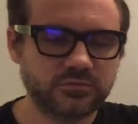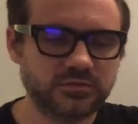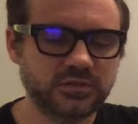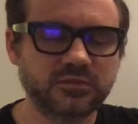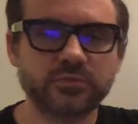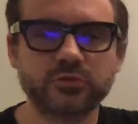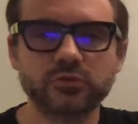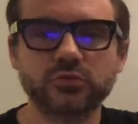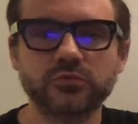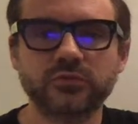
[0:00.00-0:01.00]

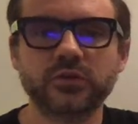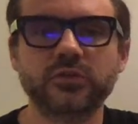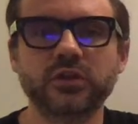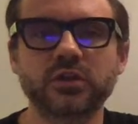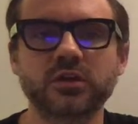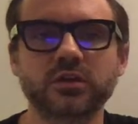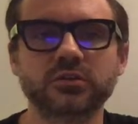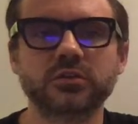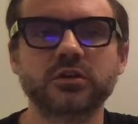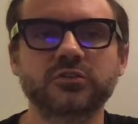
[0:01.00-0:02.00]
disprove the
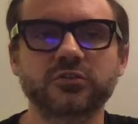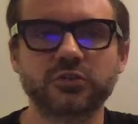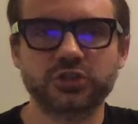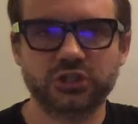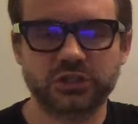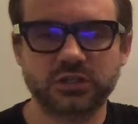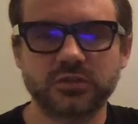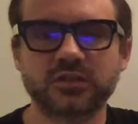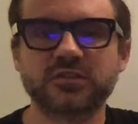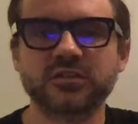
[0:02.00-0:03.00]
assertion
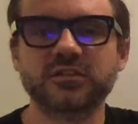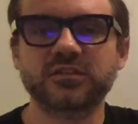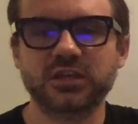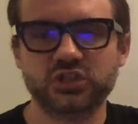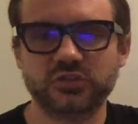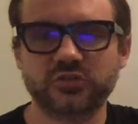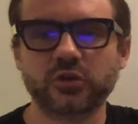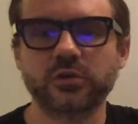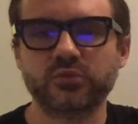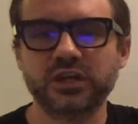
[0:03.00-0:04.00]
that sensations
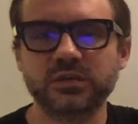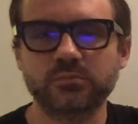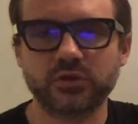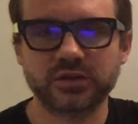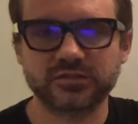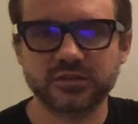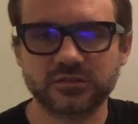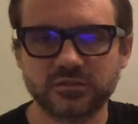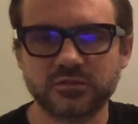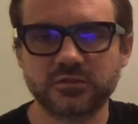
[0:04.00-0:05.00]
are brain
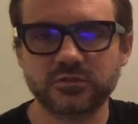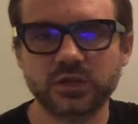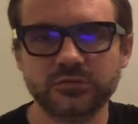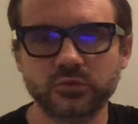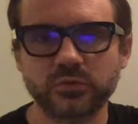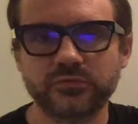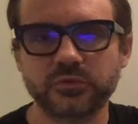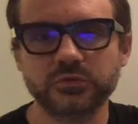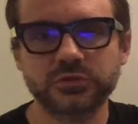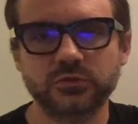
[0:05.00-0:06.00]
processes. So you have to
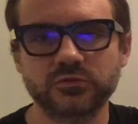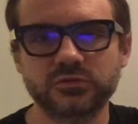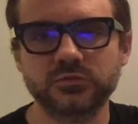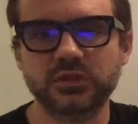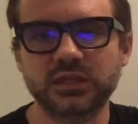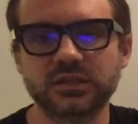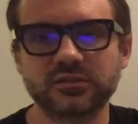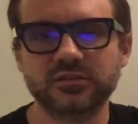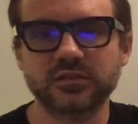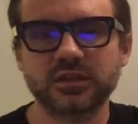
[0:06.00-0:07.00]
refer to those two
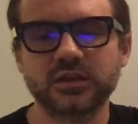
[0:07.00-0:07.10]
things.